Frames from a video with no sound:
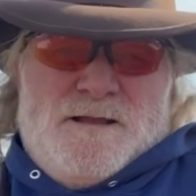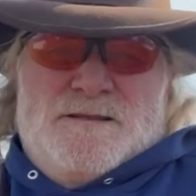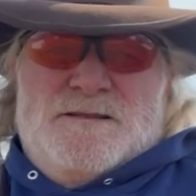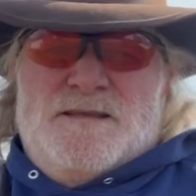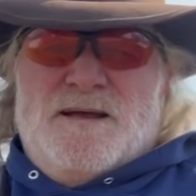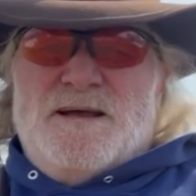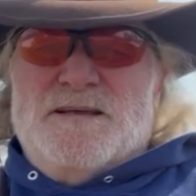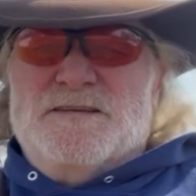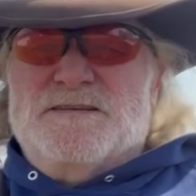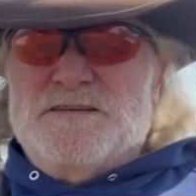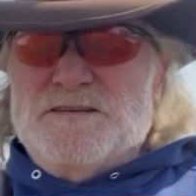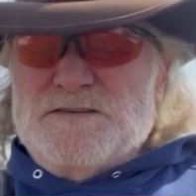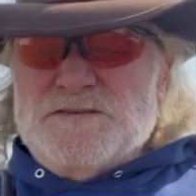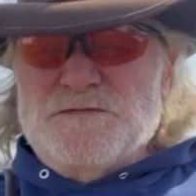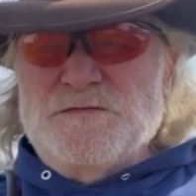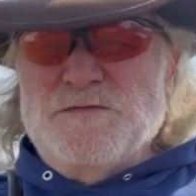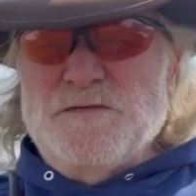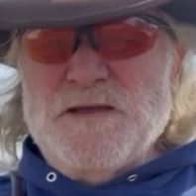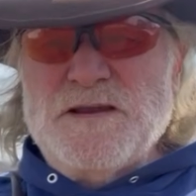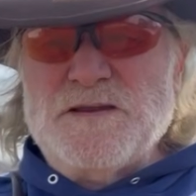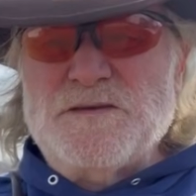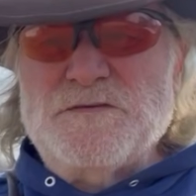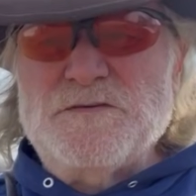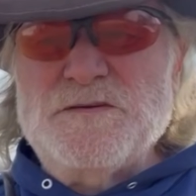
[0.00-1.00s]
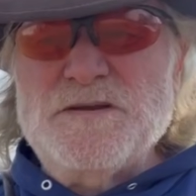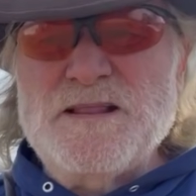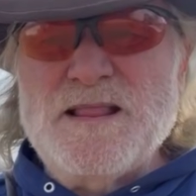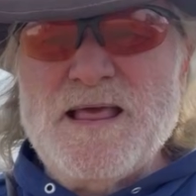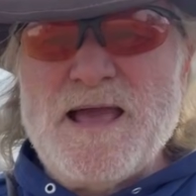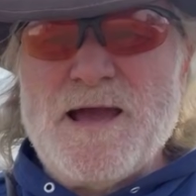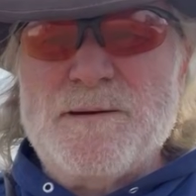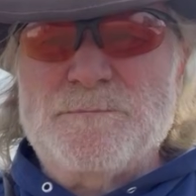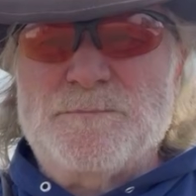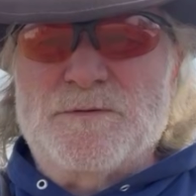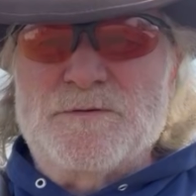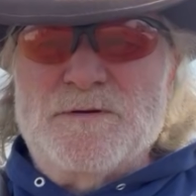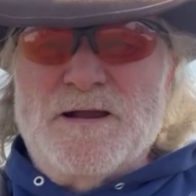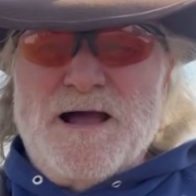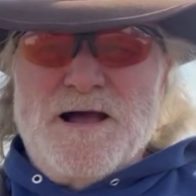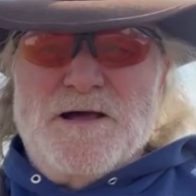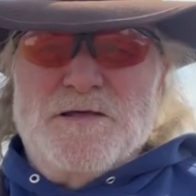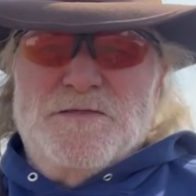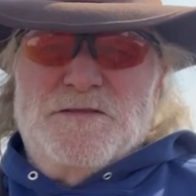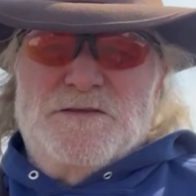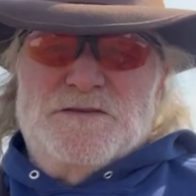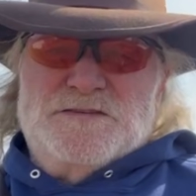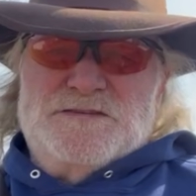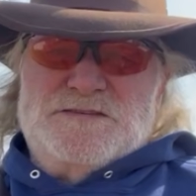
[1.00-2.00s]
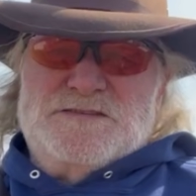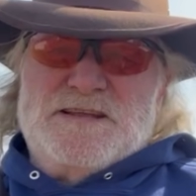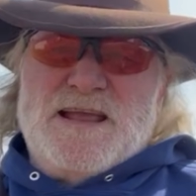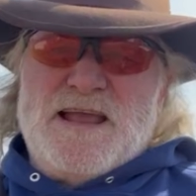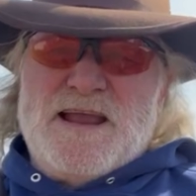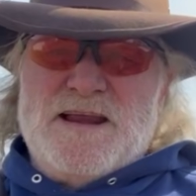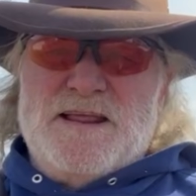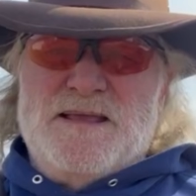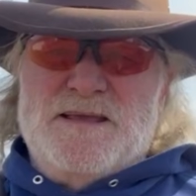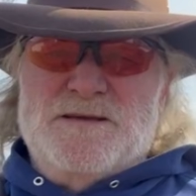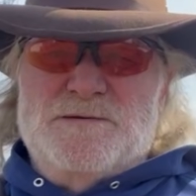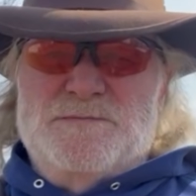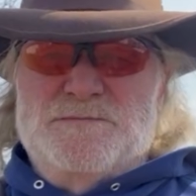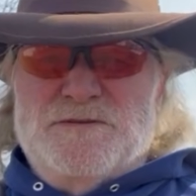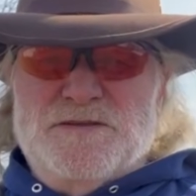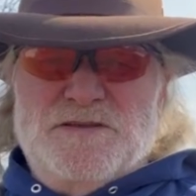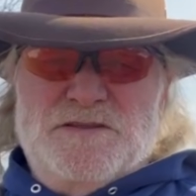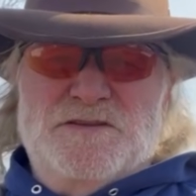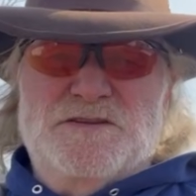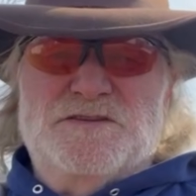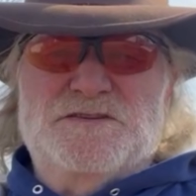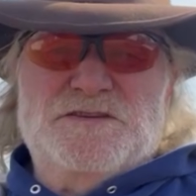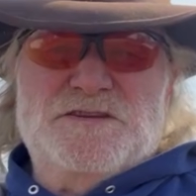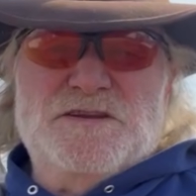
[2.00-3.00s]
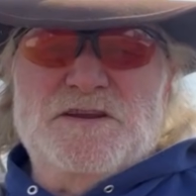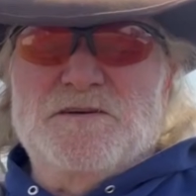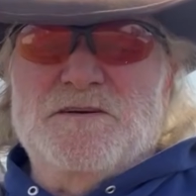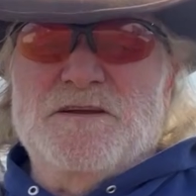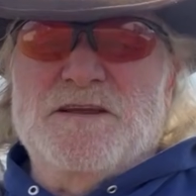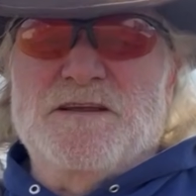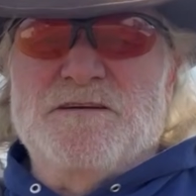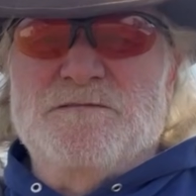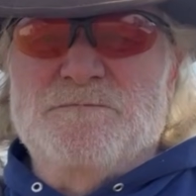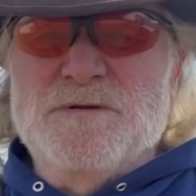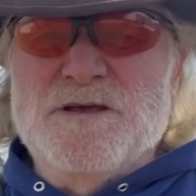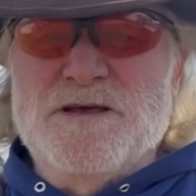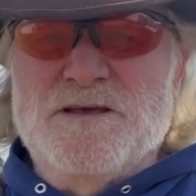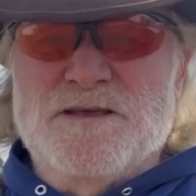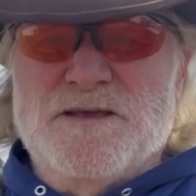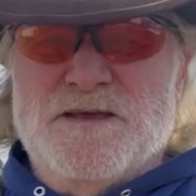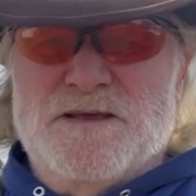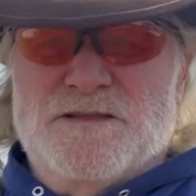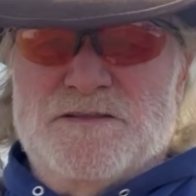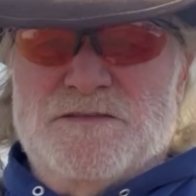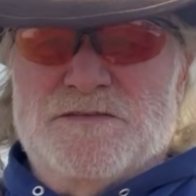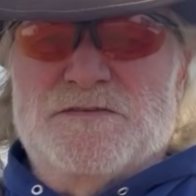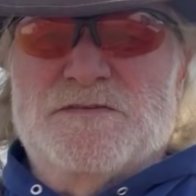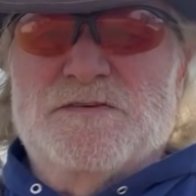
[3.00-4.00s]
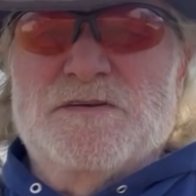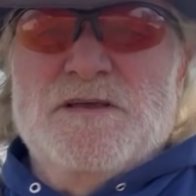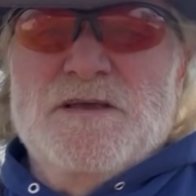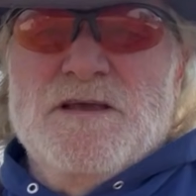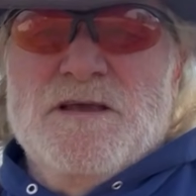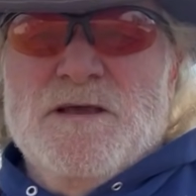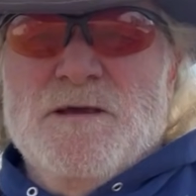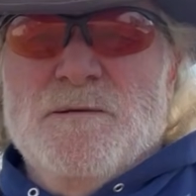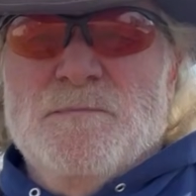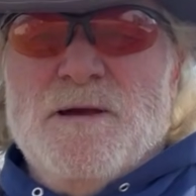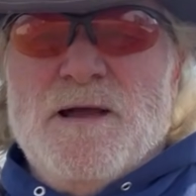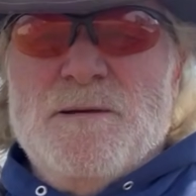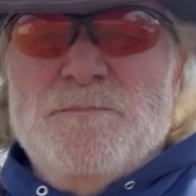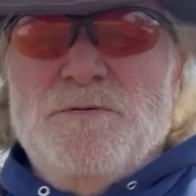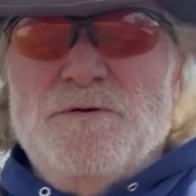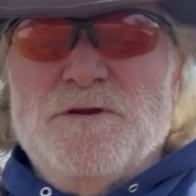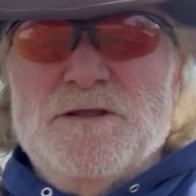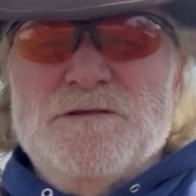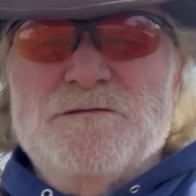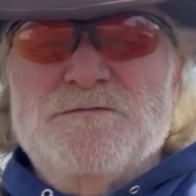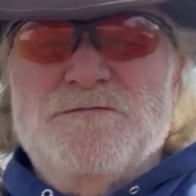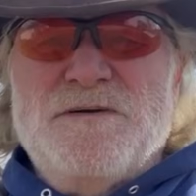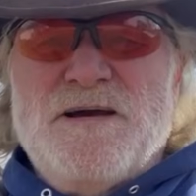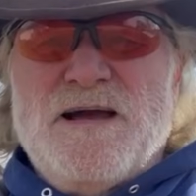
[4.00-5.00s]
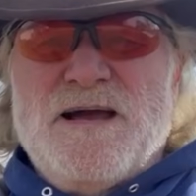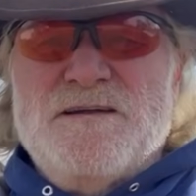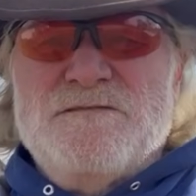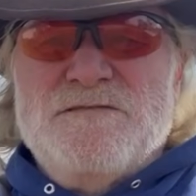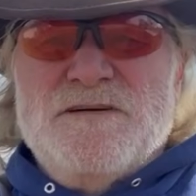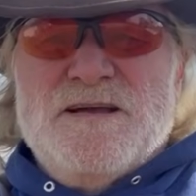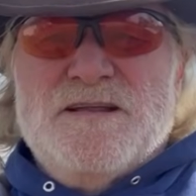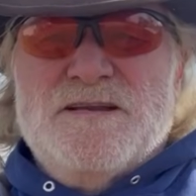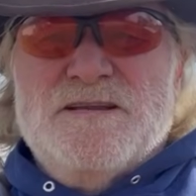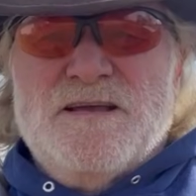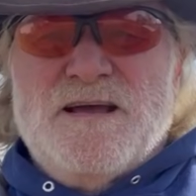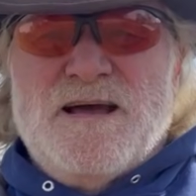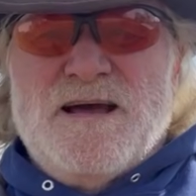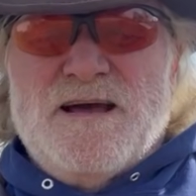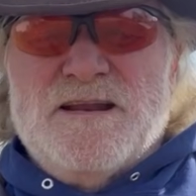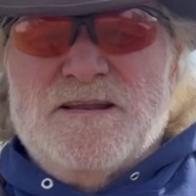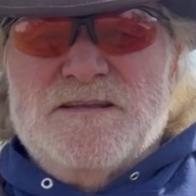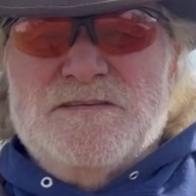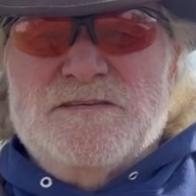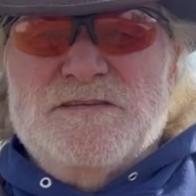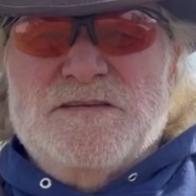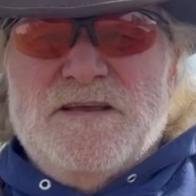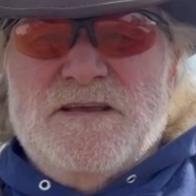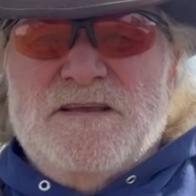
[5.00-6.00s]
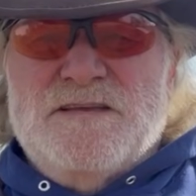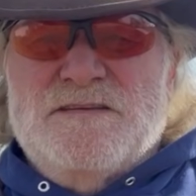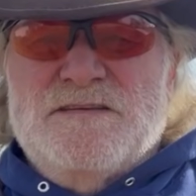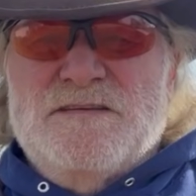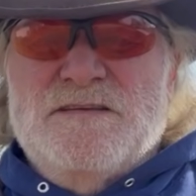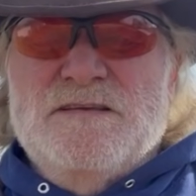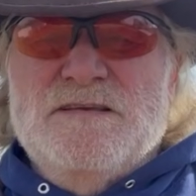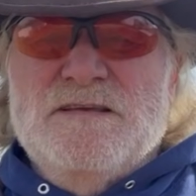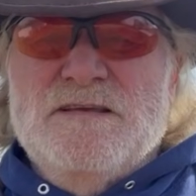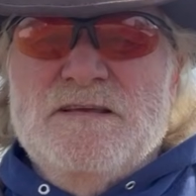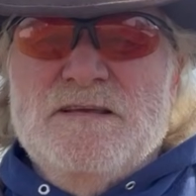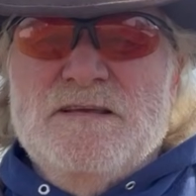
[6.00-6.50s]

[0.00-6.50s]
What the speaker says: does its victory lap around the stadium to the cheering of millions by putting 5 out of 6